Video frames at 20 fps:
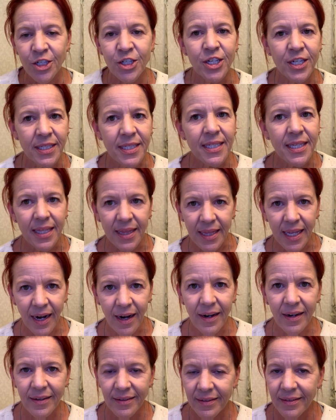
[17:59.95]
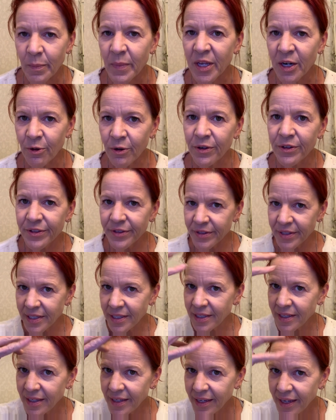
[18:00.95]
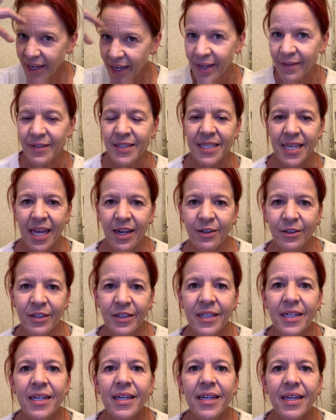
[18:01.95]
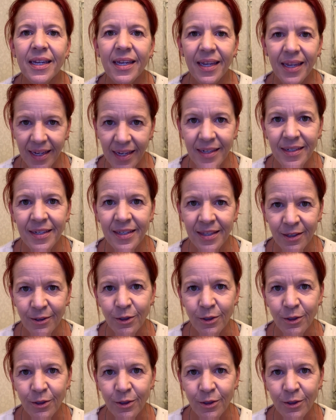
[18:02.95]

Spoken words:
shit's in there. The minerals have settled into